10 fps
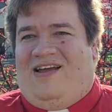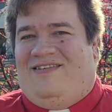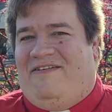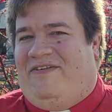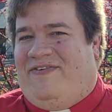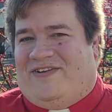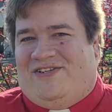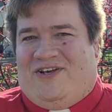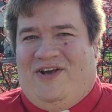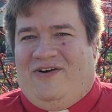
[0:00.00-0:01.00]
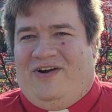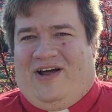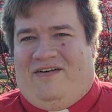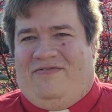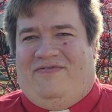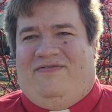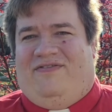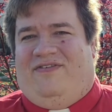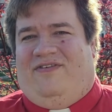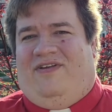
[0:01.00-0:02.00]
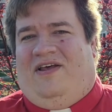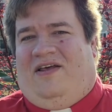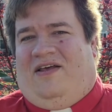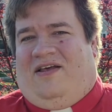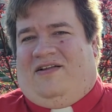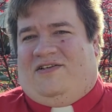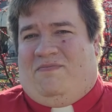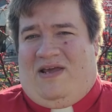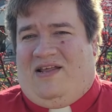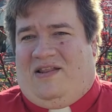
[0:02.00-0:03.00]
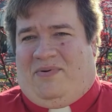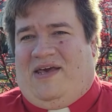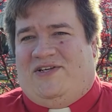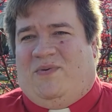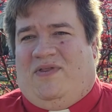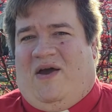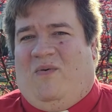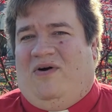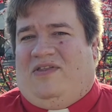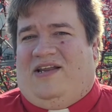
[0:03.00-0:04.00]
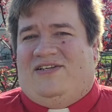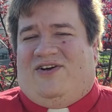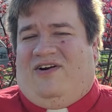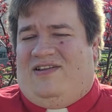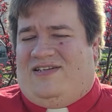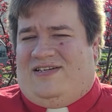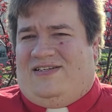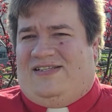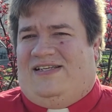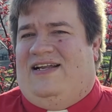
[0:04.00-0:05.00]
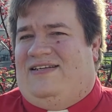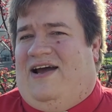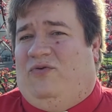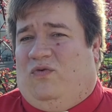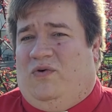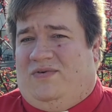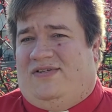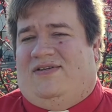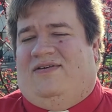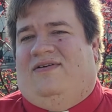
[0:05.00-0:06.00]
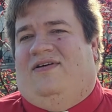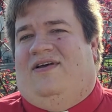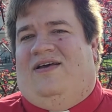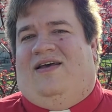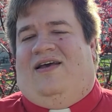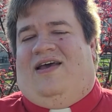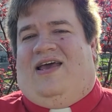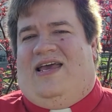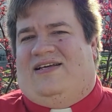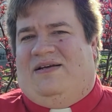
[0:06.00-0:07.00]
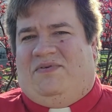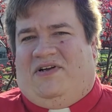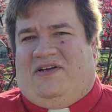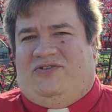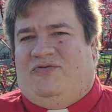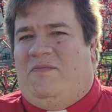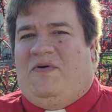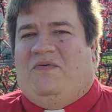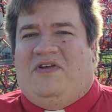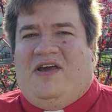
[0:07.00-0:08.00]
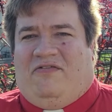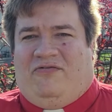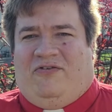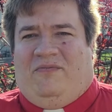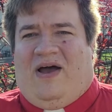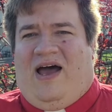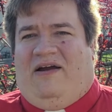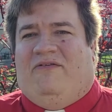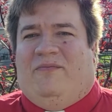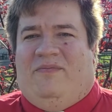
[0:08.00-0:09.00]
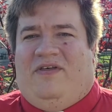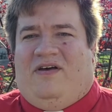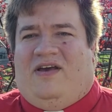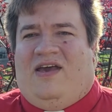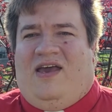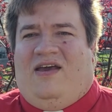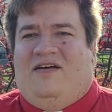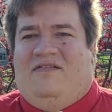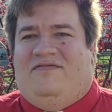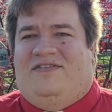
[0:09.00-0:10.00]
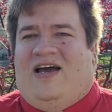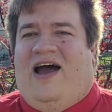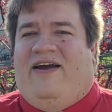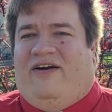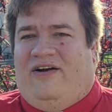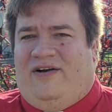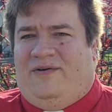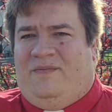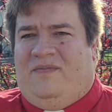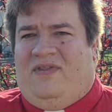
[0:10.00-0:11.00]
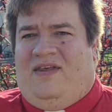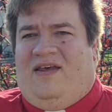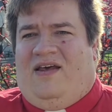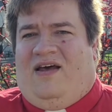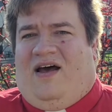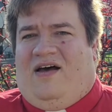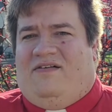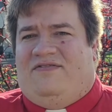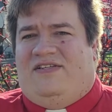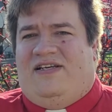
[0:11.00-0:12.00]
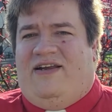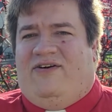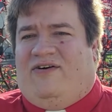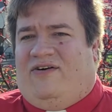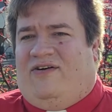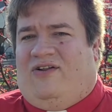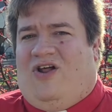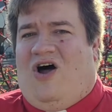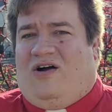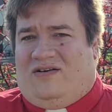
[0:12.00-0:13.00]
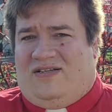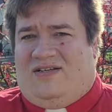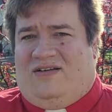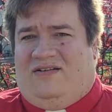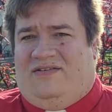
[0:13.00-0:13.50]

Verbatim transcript: David felt secure enough to be in the place where they were that he started to set down roots he accepted a tribute gift from Hiram, the king of Tyre, of cedar logs,